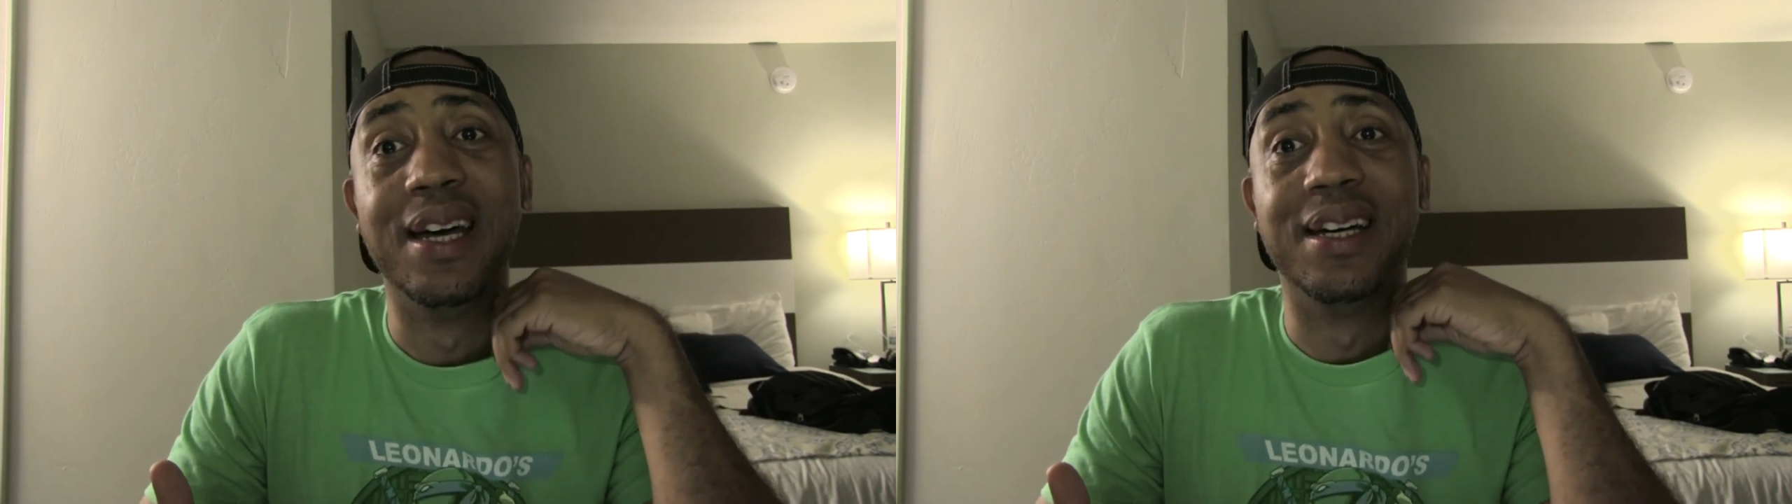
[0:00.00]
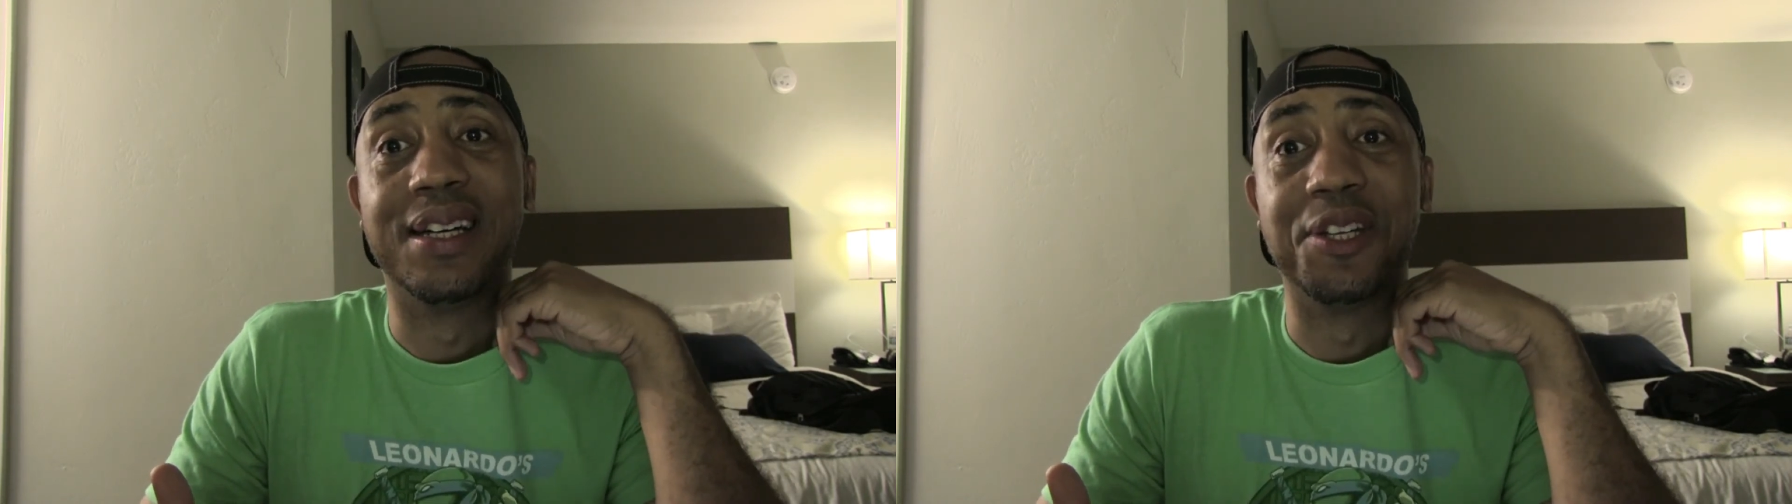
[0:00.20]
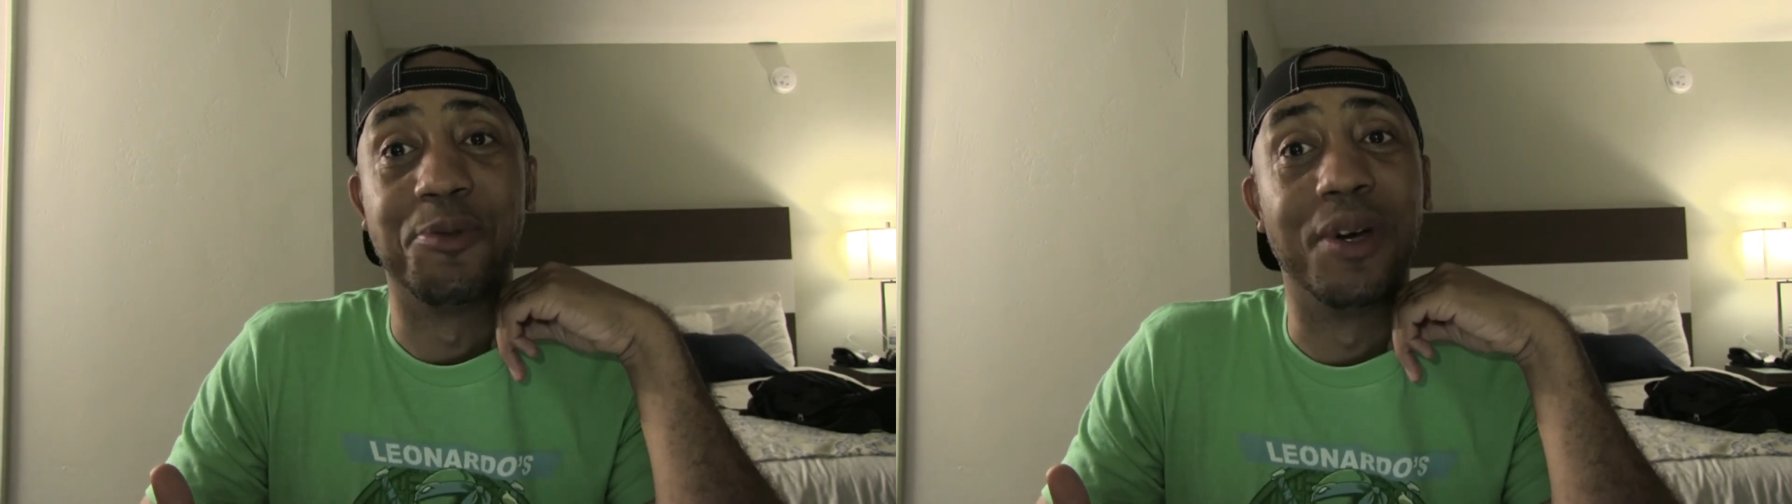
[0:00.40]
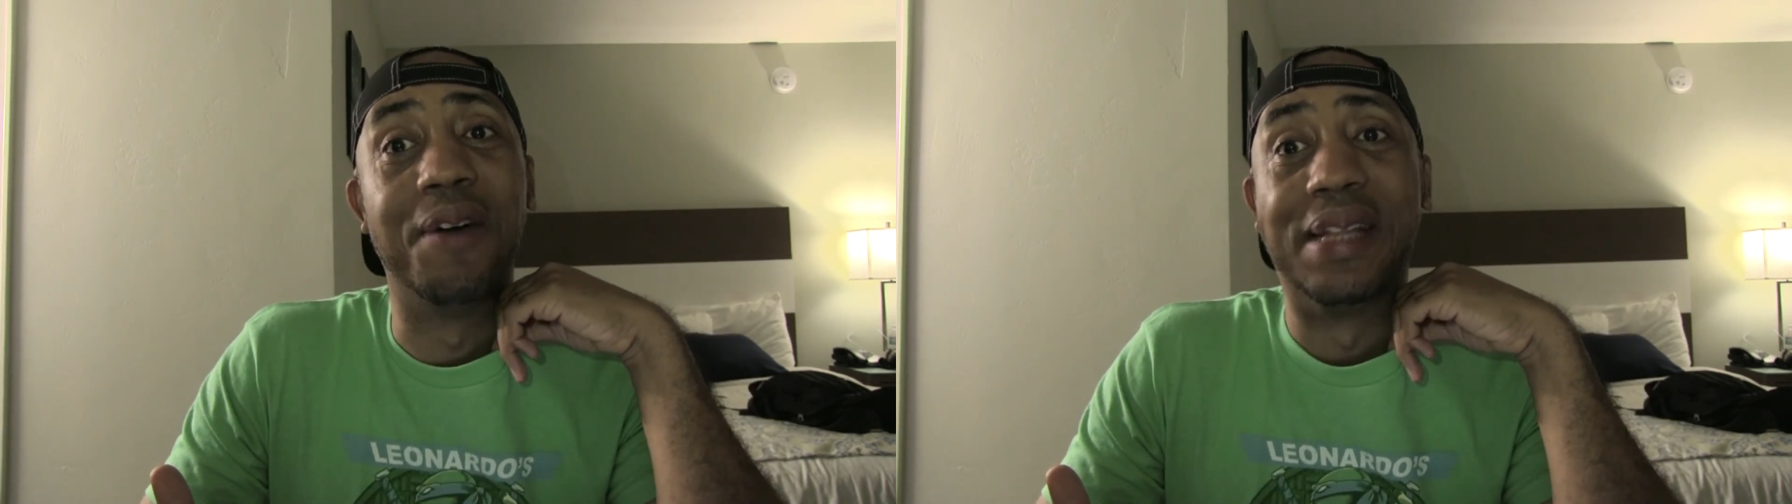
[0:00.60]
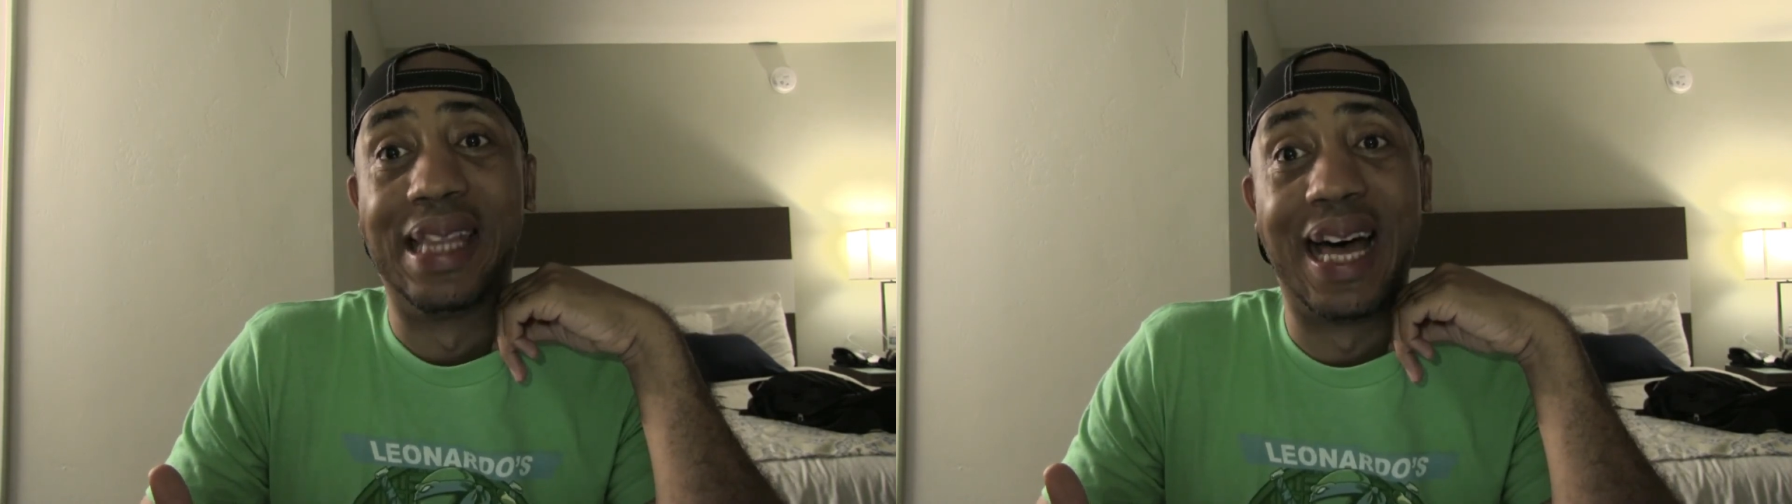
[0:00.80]
because we'll
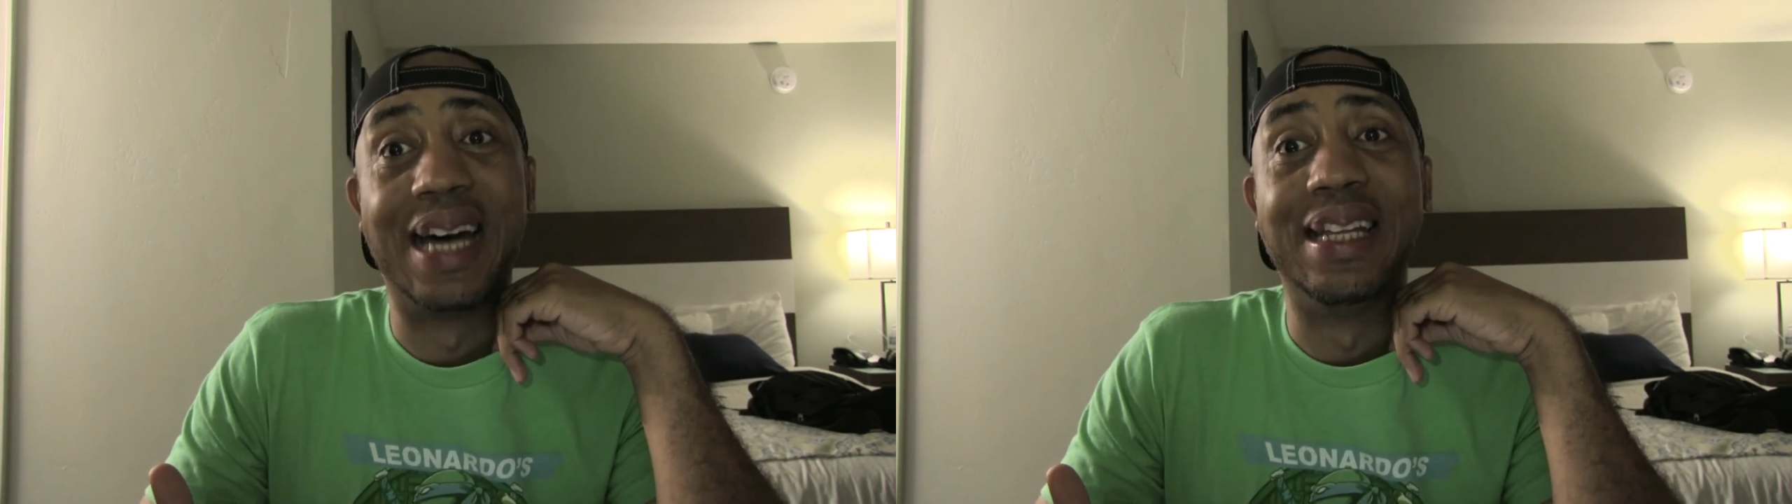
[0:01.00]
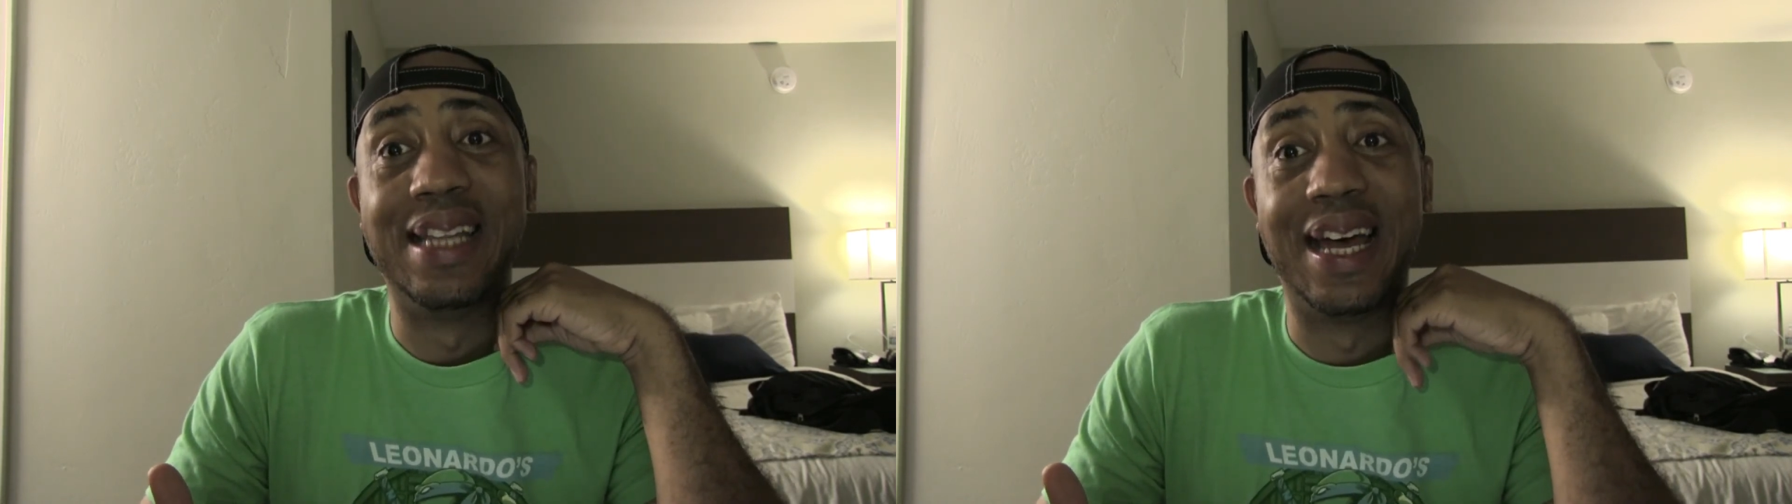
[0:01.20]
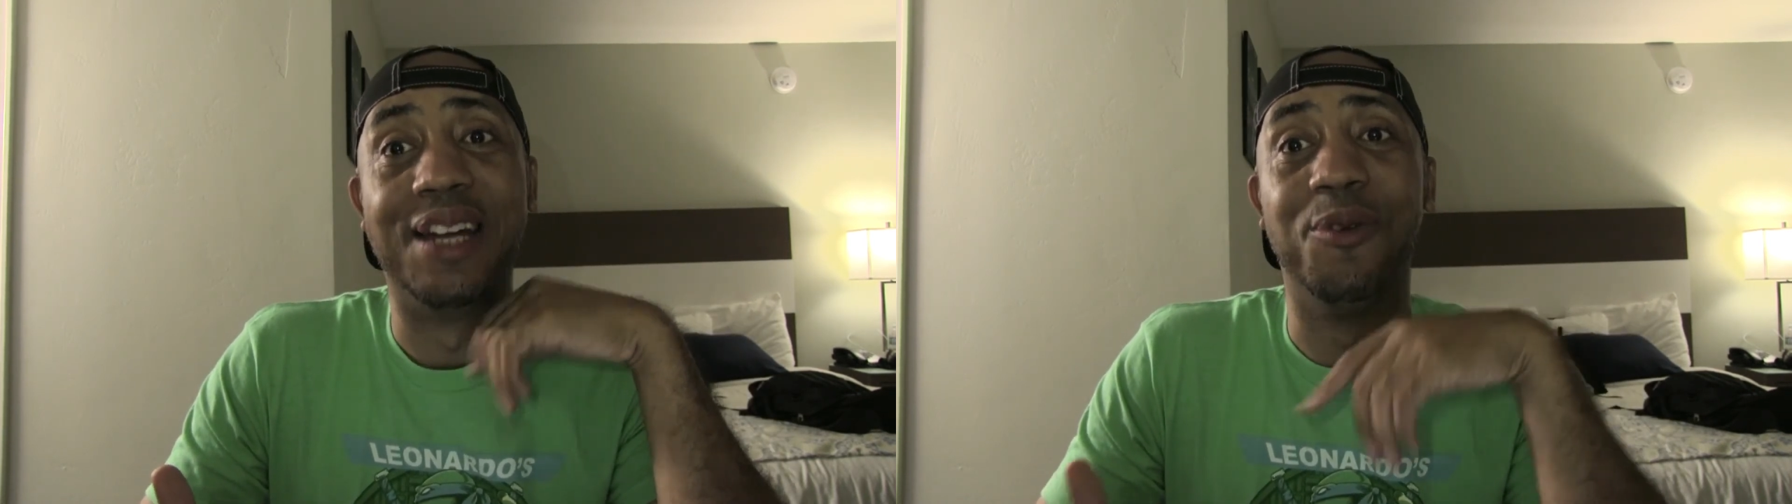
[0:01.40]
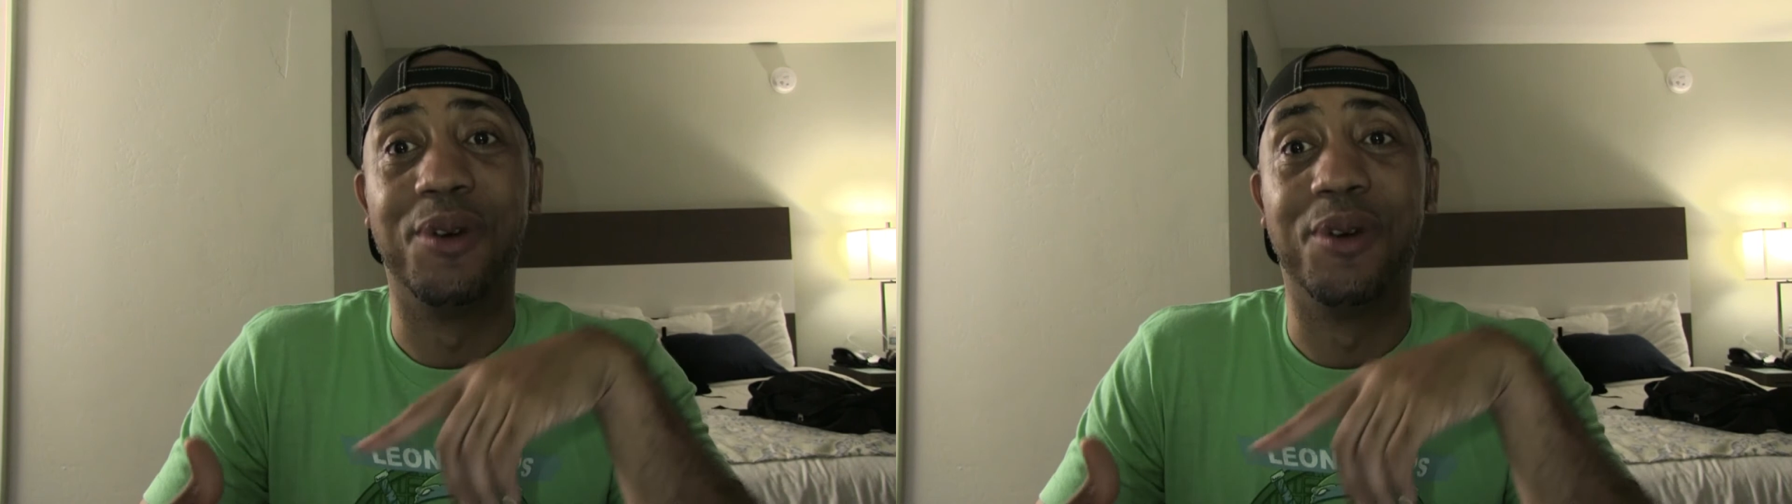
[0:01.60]
have a lot of that